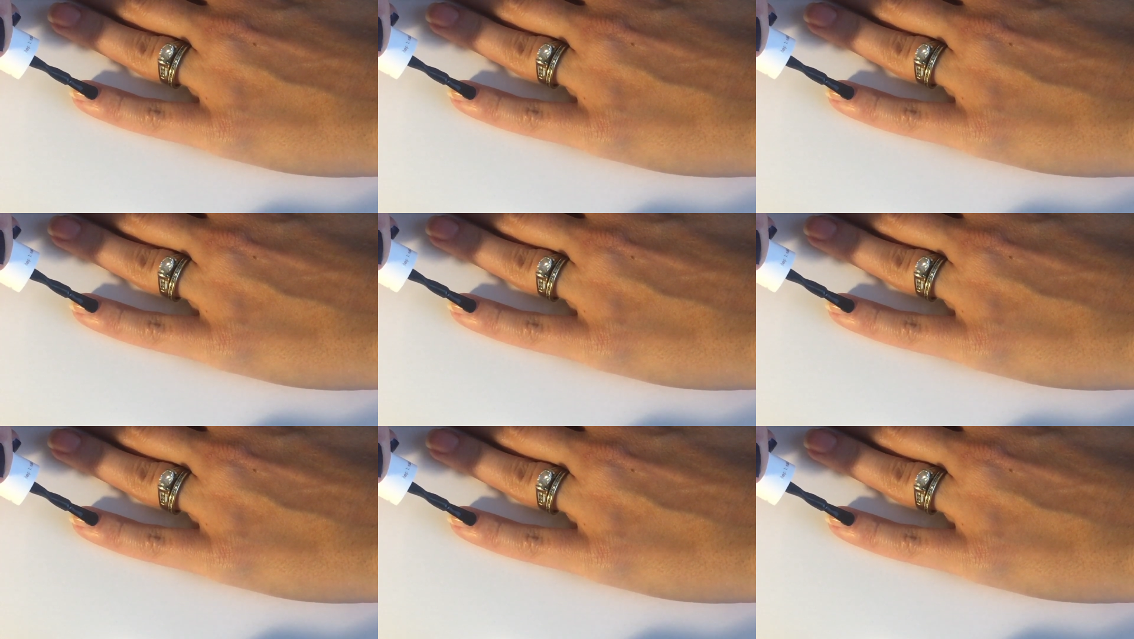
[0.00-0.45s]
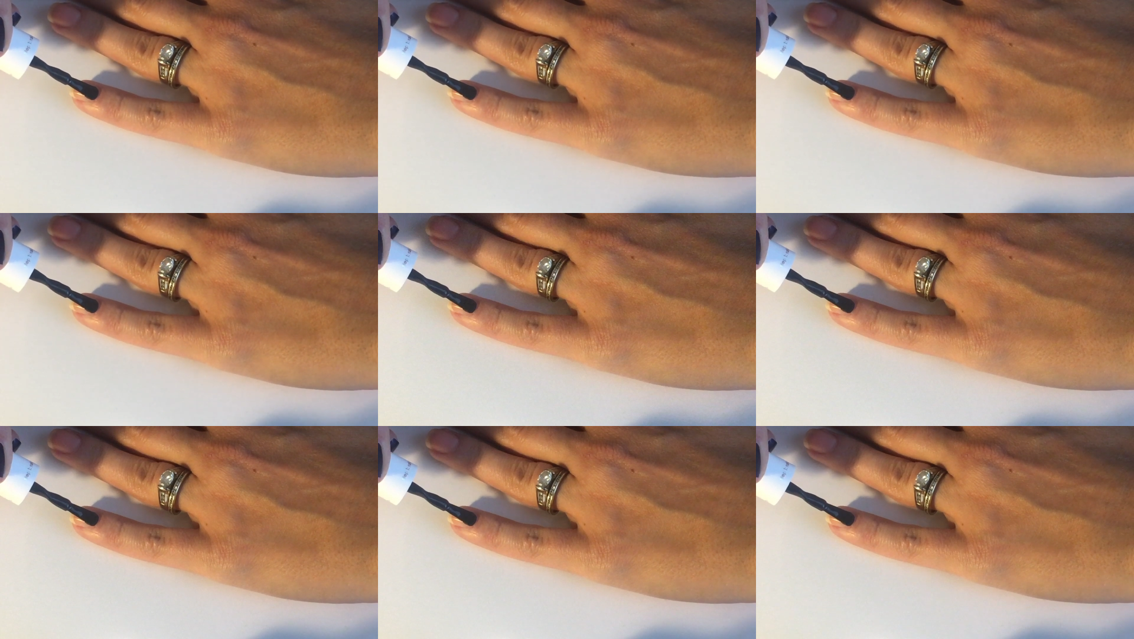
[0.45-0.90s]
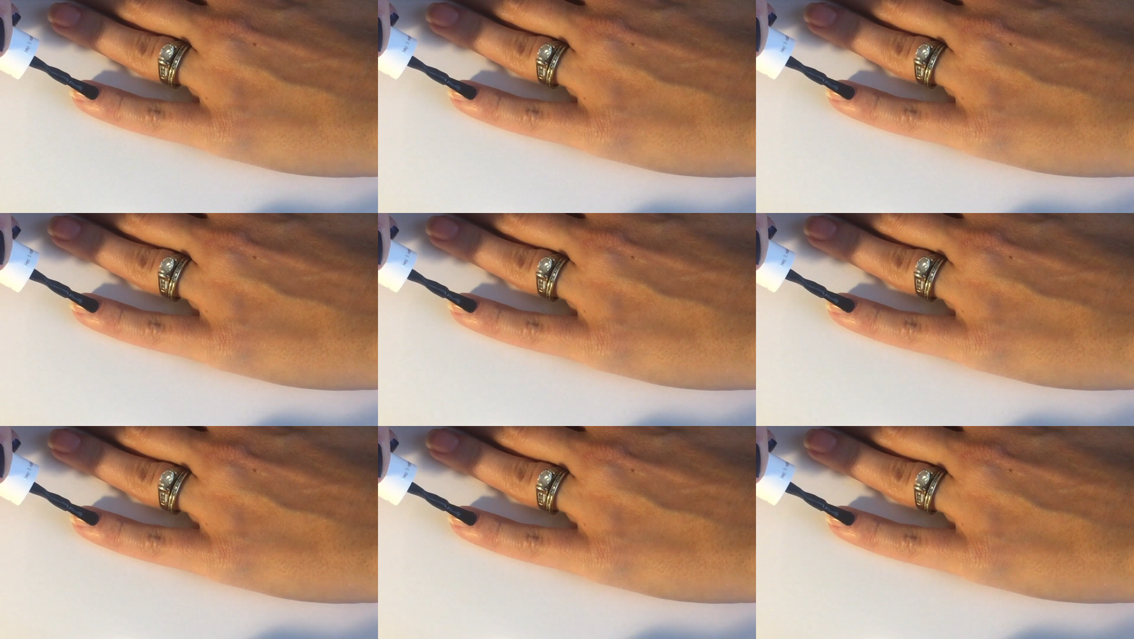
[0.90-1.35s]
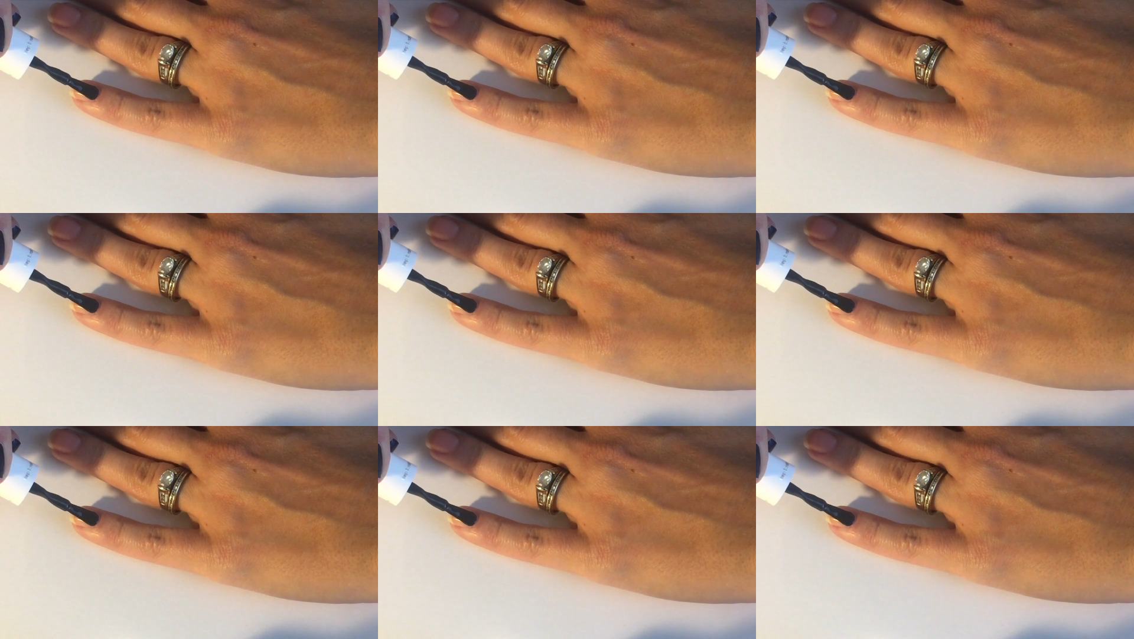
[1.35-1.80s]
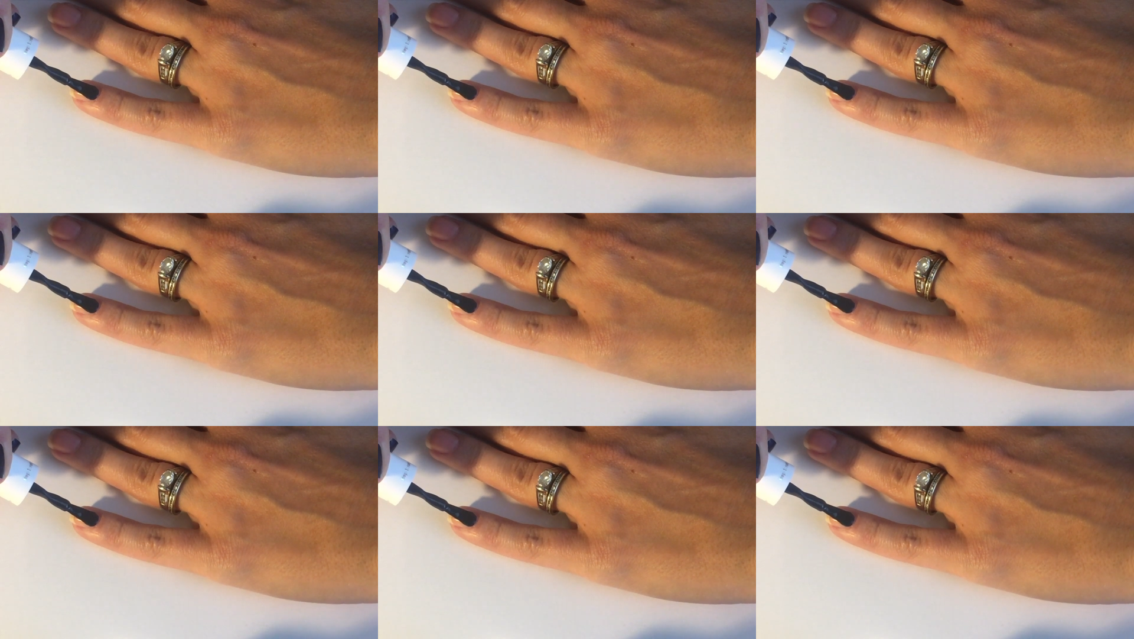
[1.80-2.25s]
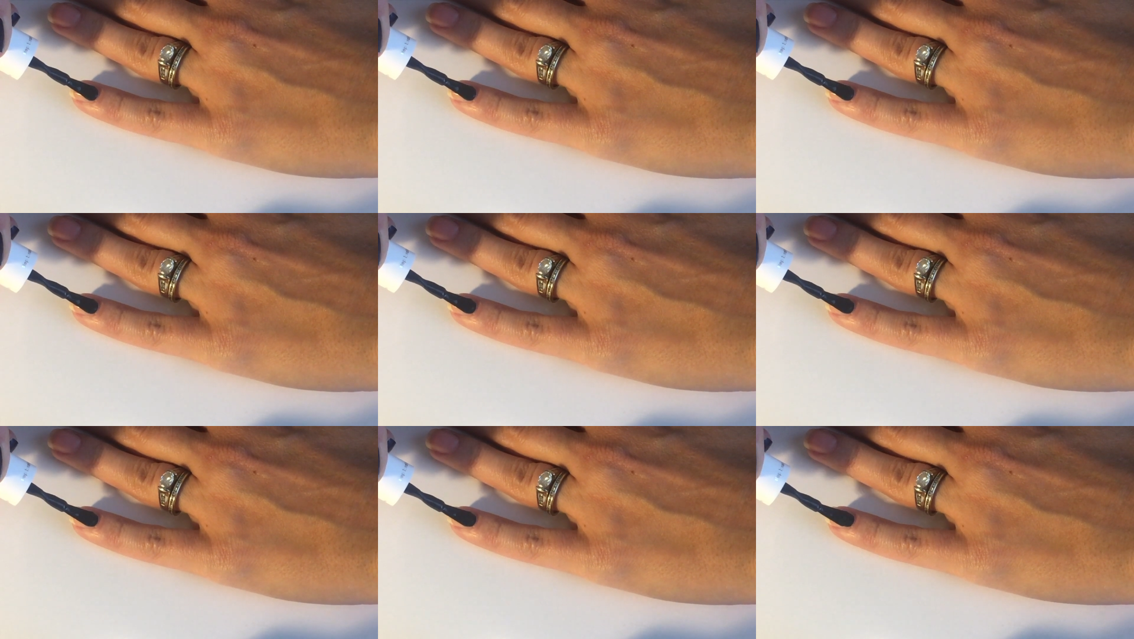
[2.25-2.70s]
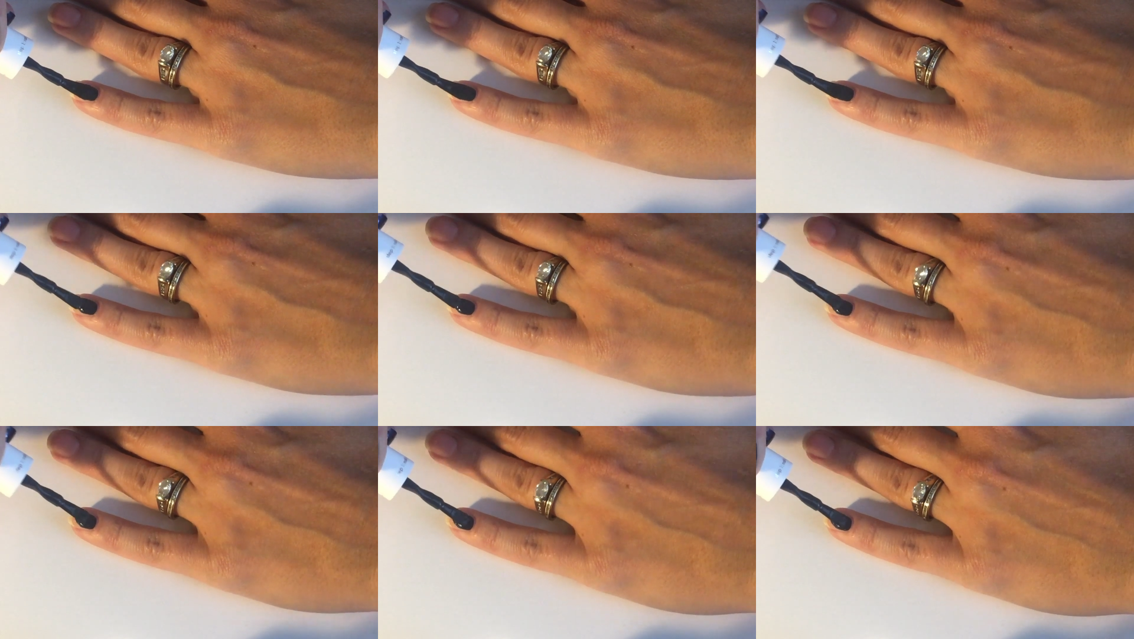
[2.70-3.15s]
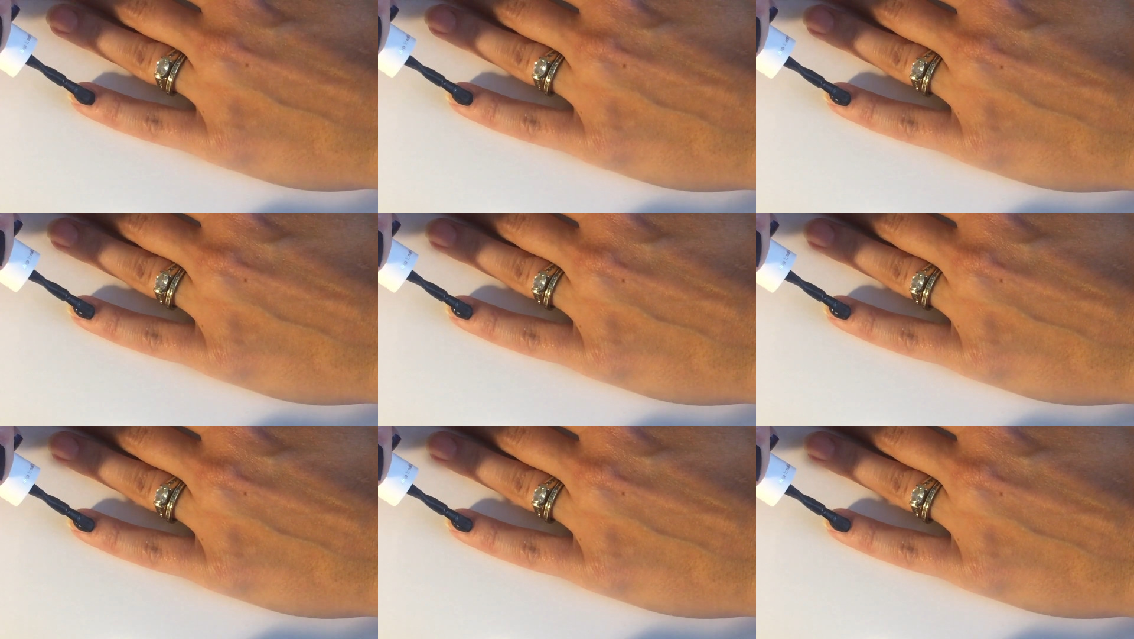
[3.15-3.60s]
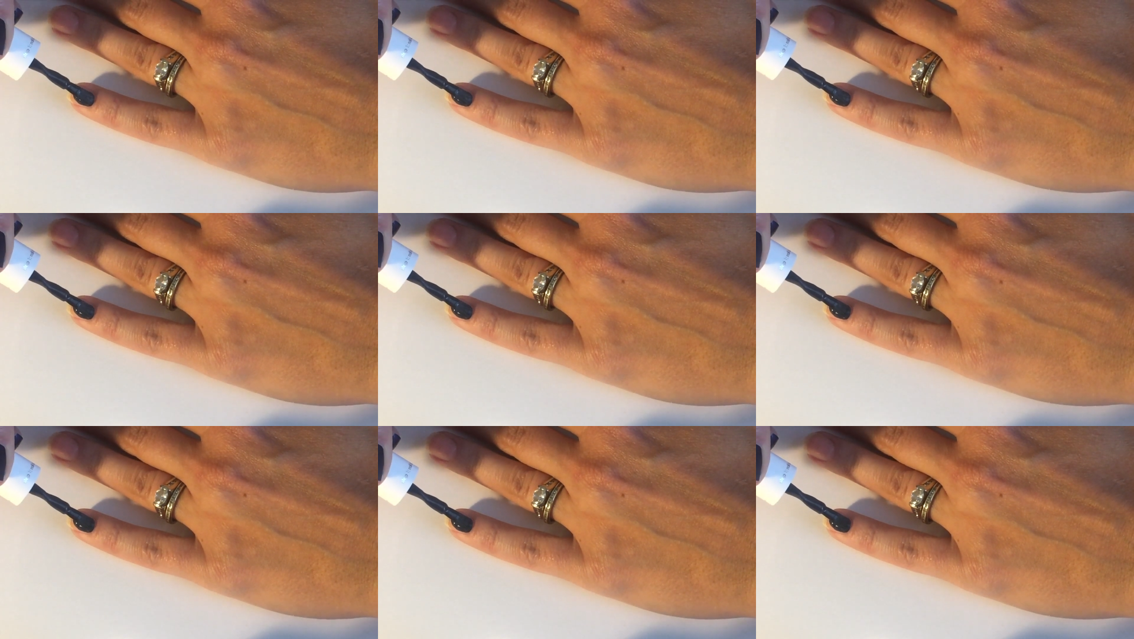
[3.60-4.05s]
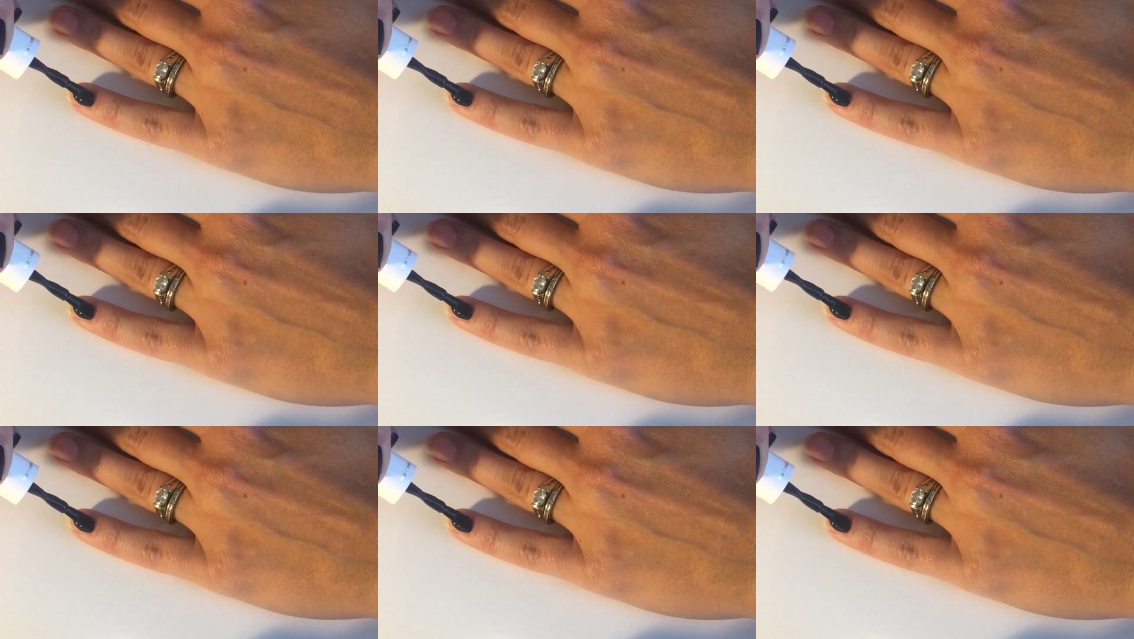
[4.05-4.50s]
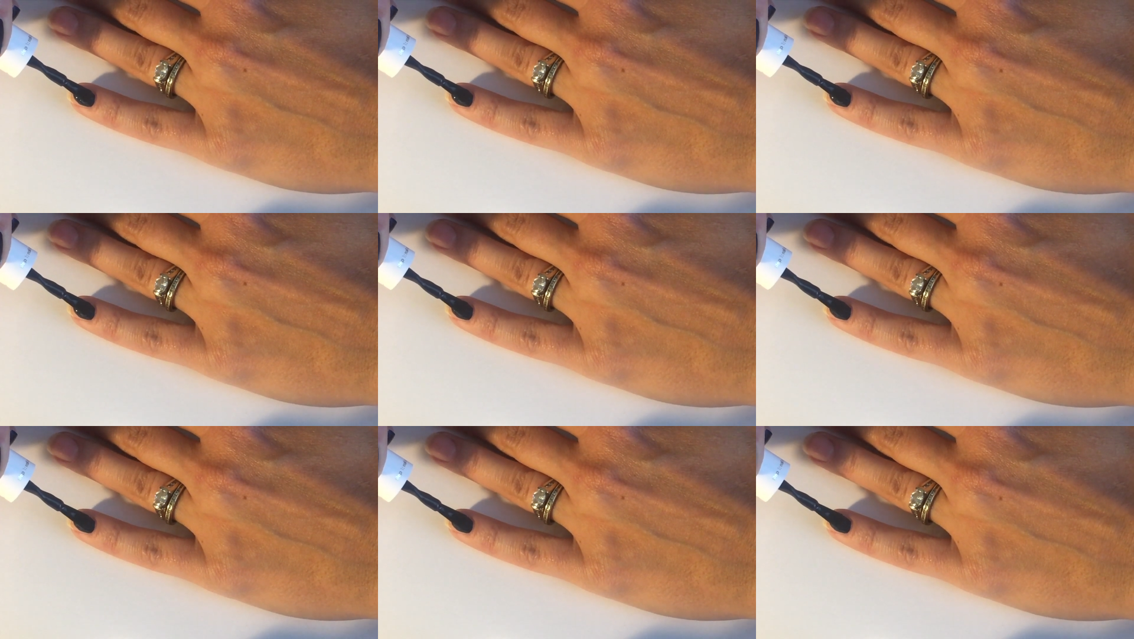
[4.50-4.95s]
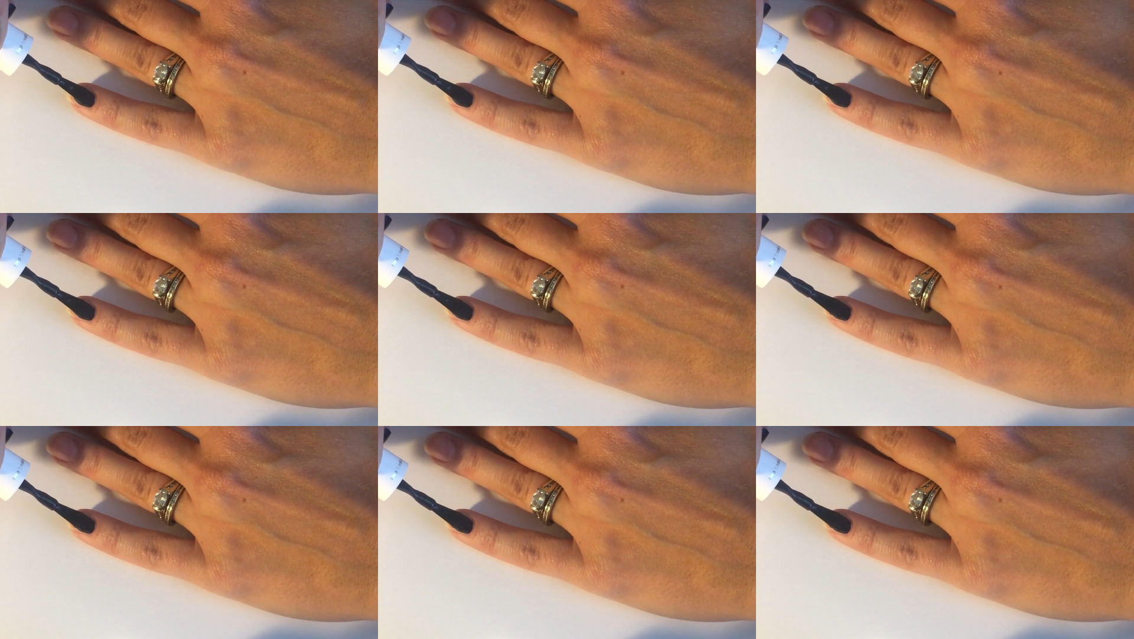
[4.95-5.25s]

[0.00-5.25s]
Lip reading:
No face is visible, so there are no lips to read.